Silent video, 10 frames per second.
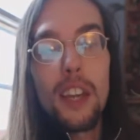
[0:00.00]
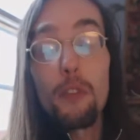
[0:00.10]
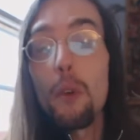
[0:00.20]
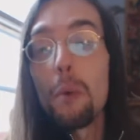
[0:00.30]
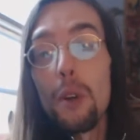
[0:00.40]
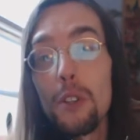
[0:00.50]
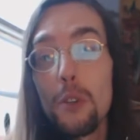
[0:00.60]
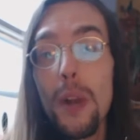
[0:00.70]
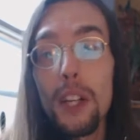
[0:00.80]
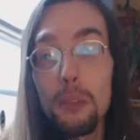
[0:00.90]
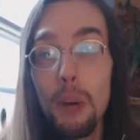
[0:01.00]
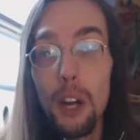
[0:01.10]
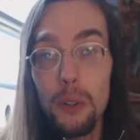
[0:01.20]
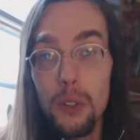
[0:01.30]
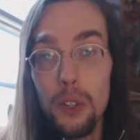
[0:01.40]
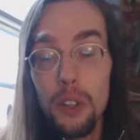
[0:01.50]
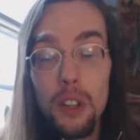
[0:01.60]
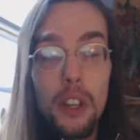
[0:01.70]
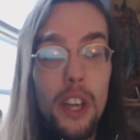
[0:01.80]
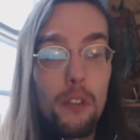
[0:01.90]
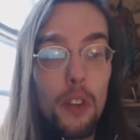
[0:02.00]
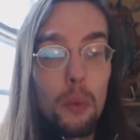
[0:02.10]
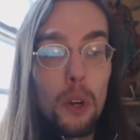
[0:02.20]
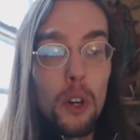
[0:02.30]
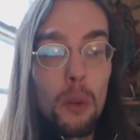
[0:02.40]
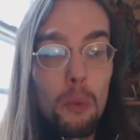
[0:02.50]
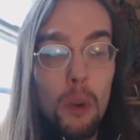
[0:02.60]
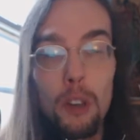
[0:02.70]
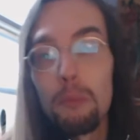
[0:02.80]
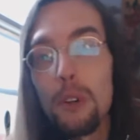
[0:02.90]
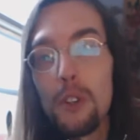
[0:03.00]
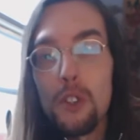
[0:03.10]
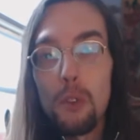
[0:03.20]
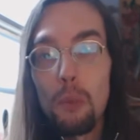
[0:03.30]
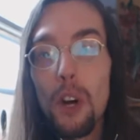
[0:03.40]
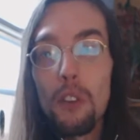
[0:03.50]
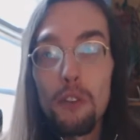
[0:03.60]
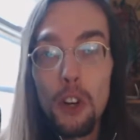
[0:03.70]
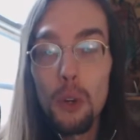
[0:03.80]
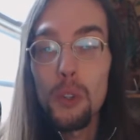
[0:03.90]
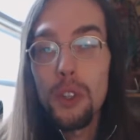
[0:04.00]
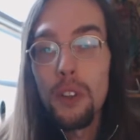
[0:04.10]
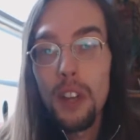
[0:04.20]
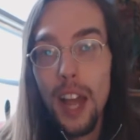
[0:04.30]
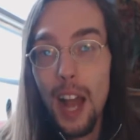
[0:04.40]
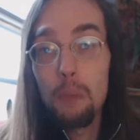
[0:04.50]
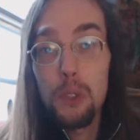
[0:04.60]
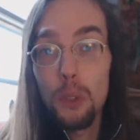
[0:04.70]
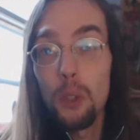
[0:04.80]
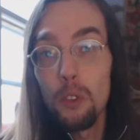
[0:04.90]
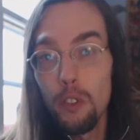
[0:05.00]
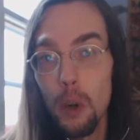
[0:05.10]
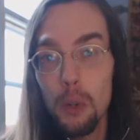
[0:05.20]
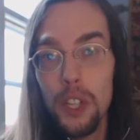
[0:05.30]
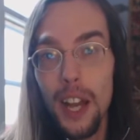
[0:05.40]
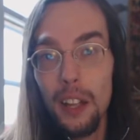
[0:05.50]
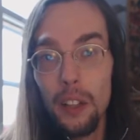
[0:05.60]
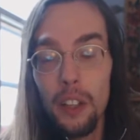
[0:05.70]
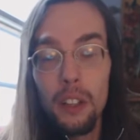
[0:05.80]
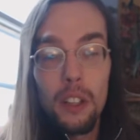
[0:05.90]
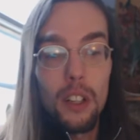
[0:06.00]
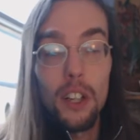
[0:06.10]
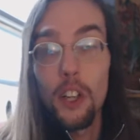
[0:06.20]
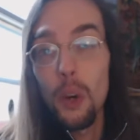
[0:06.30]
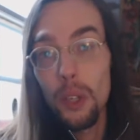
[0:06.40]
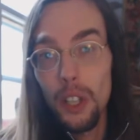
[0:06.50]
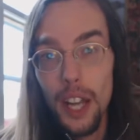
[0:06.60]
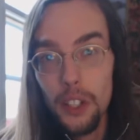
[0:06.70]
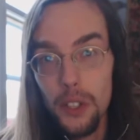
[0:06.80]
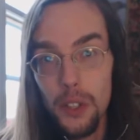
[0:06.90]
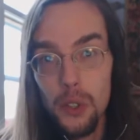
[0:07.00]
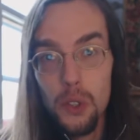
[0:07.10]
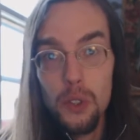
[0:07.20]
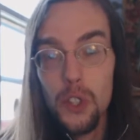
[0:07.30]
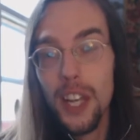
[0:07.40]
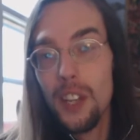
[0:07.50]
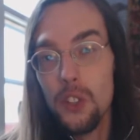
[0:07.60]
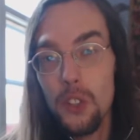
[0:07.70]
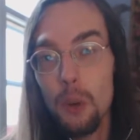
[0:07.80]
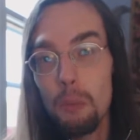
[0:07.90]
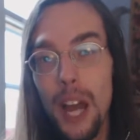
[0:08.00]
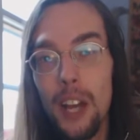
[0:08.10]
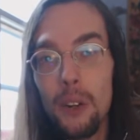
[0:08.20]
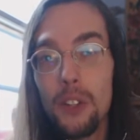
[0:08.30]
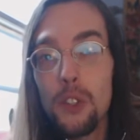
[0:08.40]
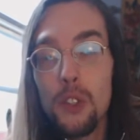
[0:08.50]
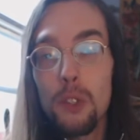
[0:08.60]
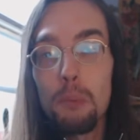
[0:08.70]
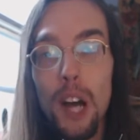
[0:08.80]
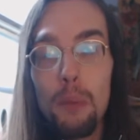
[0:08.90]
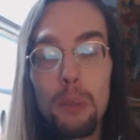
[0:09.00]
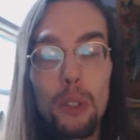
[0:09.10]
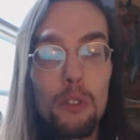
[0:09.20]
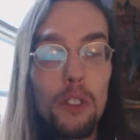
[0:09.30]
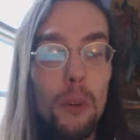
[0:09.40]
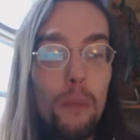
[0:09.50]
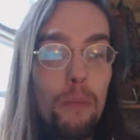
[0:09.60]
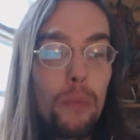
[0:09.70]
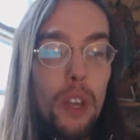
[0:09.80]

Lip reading: if we were a direct democracy, if it were one person, one vote, absolute vote tally, no electors, states don't matter, it's just a popular vote,